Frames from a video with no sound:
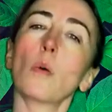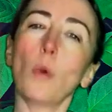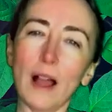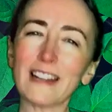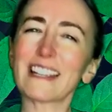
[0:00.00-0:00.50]

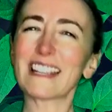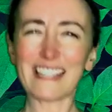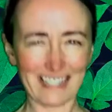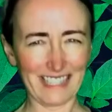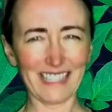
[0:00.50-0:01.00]
What
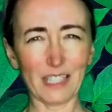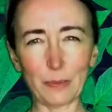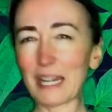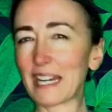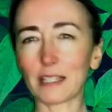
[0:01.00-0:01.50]
is
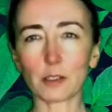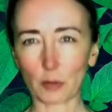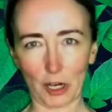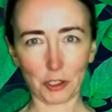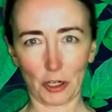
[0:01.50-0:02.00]
meeting
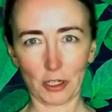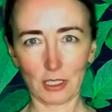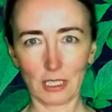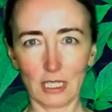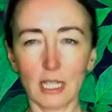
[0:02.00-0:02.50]
structure?
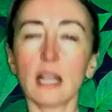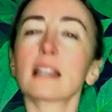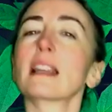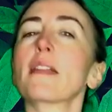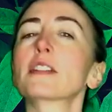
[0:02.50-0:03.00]

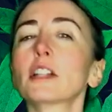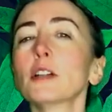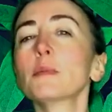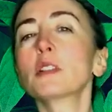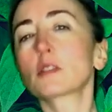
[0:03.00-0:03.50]
Now, the
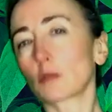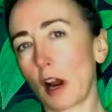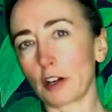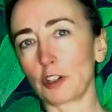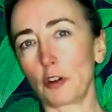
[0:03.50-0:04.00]
term
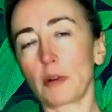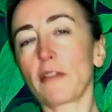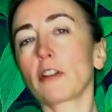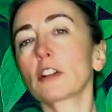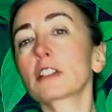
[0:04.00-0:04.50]
structure
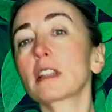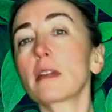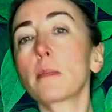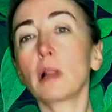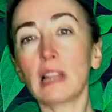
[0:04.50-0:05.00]
refers to
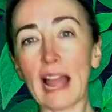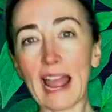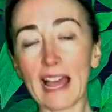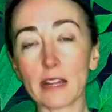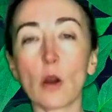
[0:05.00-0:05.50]
the
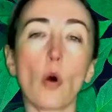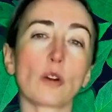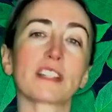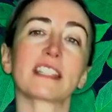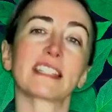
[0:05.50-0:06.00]
plan
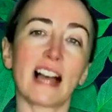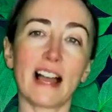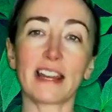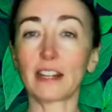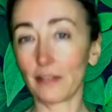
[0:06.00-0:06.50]
or
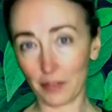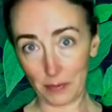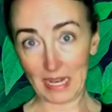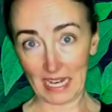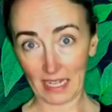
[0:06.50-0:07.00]
design of the
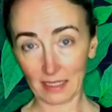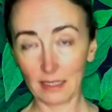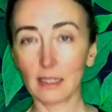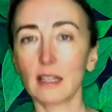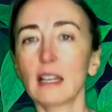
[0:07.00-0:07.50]
meeting.
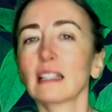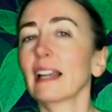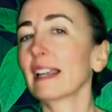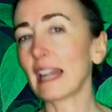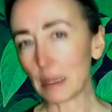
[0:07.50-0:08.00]

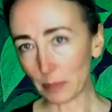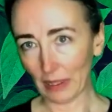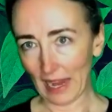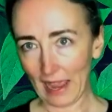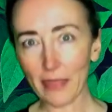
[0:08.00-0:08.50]
Like any
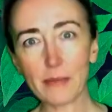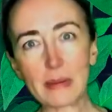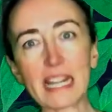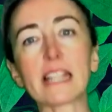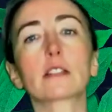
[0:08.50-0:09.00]
plan, the
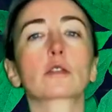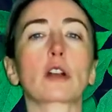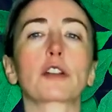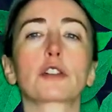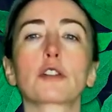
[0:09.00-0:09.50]
meeting
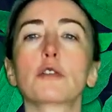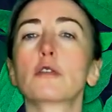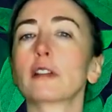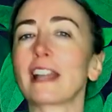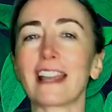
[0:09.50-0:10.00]
structure you
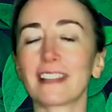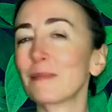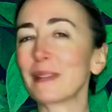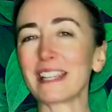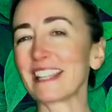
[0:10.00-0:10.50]
create
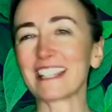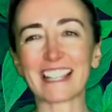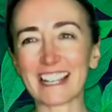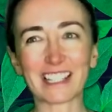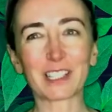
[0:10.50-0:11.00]
can be
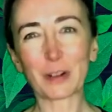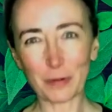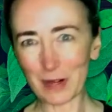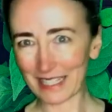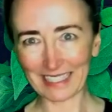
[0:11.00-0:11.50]

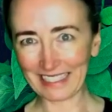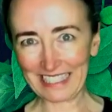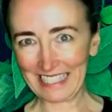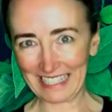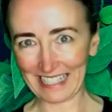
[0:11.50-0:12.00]
exquisitely
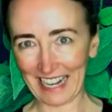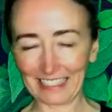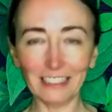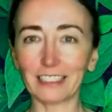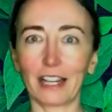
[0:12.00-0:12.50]

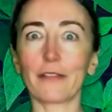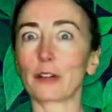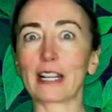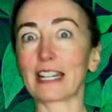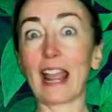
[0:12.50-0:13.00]
detailed,
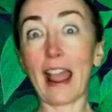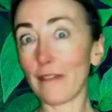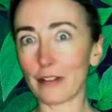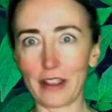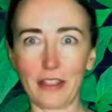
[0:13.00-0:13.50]
covering
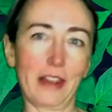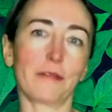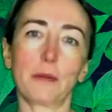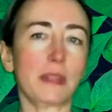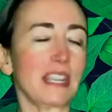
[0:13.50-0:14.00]
everything
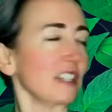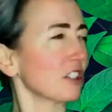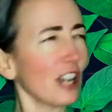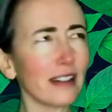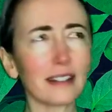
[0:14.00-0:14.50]
from the
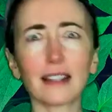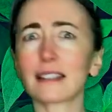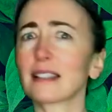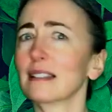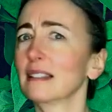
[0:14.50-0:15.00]
agenda
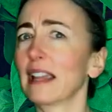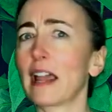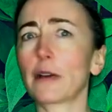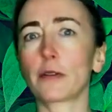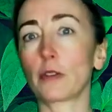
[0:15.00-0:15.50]
to the
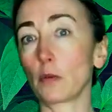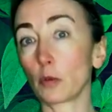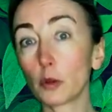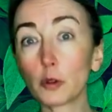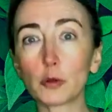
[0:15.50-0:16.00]
layout of the
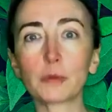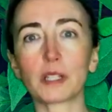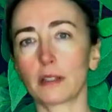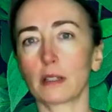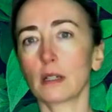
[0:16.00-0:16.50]
room
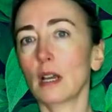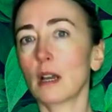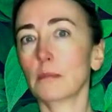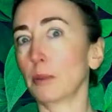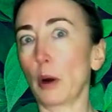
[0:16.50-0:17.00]
to the
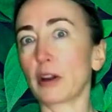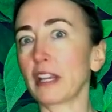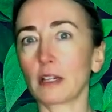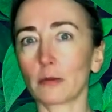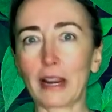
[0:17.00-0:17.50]

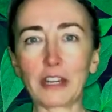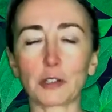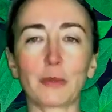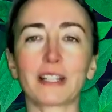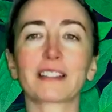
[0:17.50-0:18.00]
parking
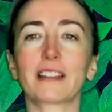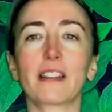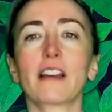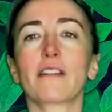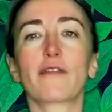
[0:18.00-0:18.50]
arrangements and
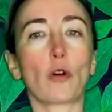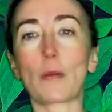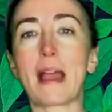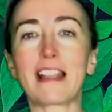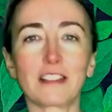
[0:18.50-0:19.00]
the
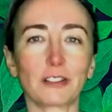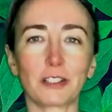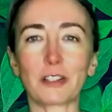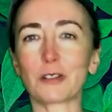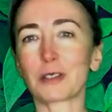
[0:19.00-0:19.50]
format you'll
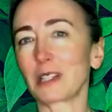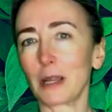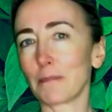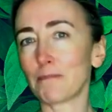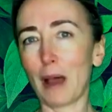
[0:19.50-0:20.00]
use
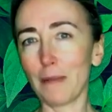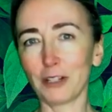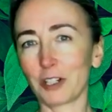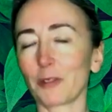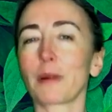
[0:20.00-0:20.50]
to
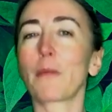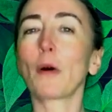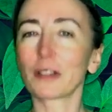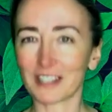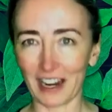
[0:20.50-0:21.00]
publish your
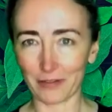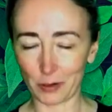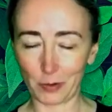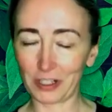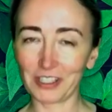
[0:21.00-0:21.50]
reports
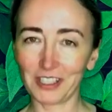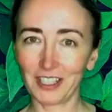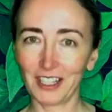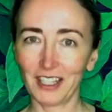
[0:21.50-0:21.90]
afterwards.